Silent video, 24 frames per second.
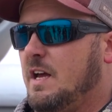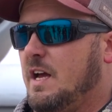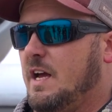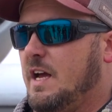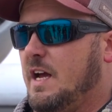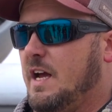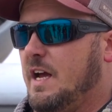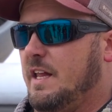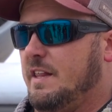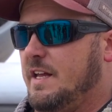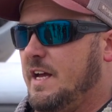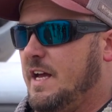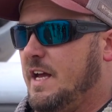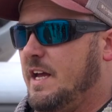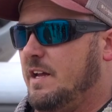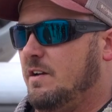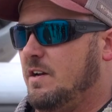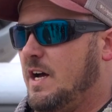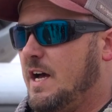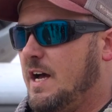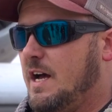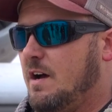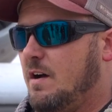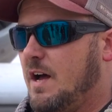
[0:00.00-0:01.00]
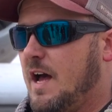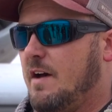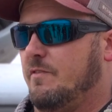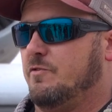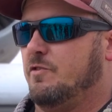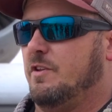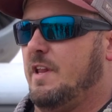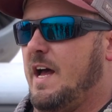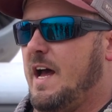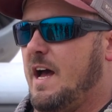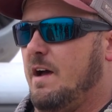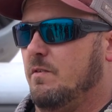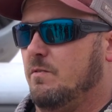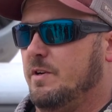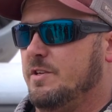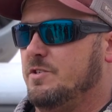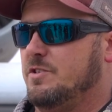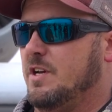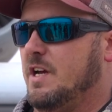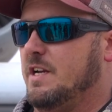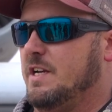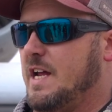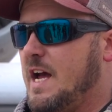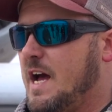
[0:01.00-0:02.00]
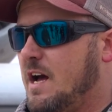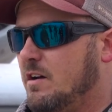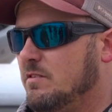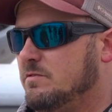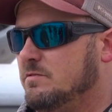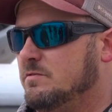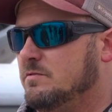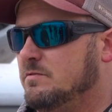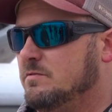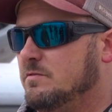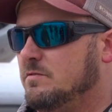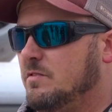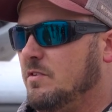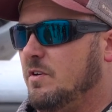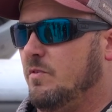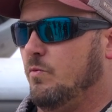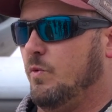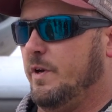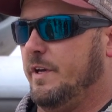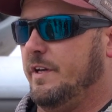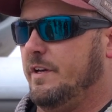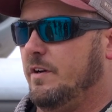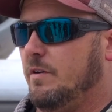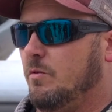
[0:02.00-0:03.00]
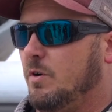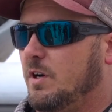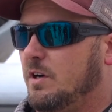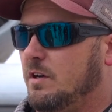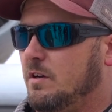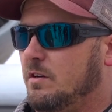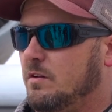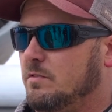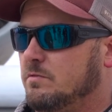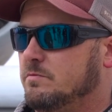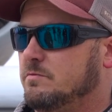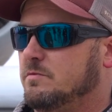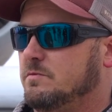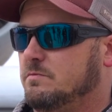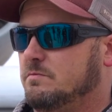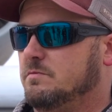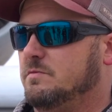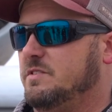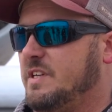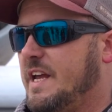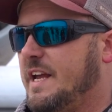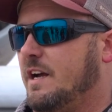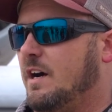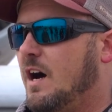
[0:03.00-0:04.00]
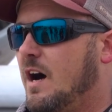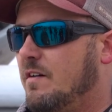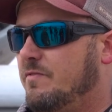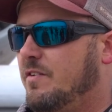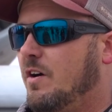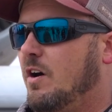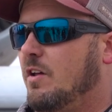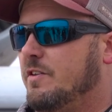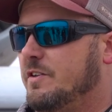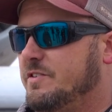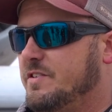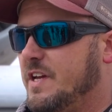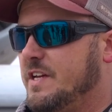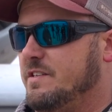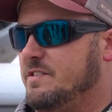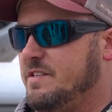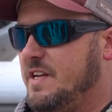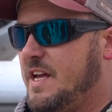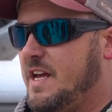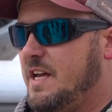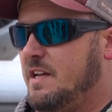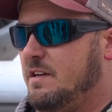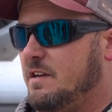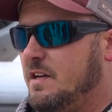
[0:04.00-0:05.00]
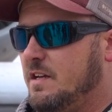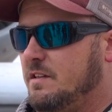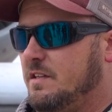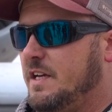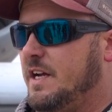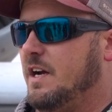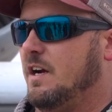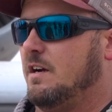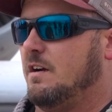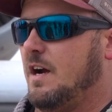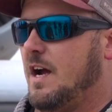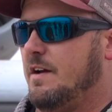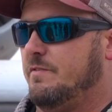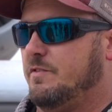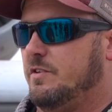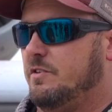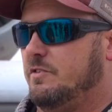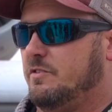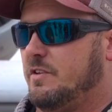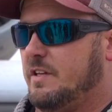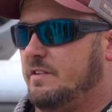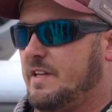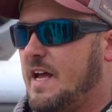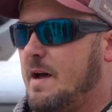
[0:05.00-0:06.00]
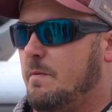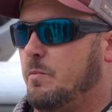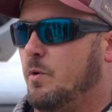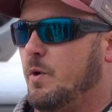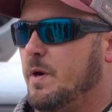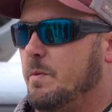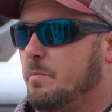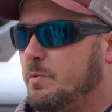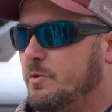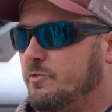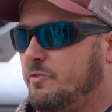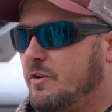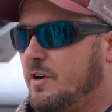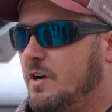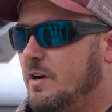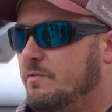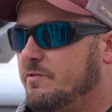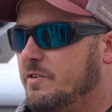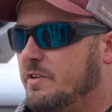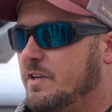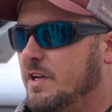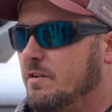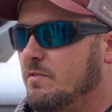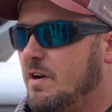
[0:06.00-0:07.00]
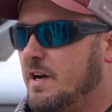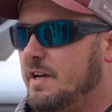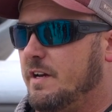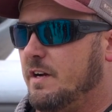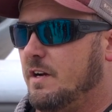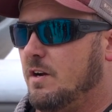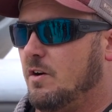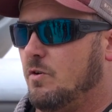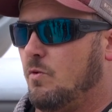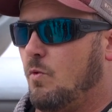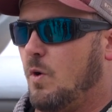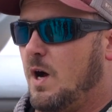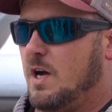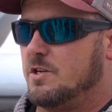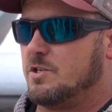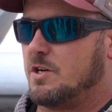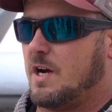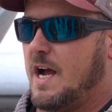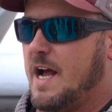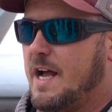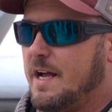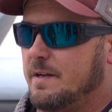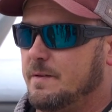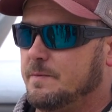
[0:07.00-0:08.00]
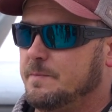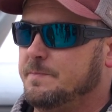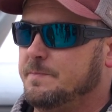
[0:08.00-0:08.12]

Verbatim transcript: And then after that we shut down. We will take off all the 1010, and the aircraft is at that point preserved and ready to go to wash rack.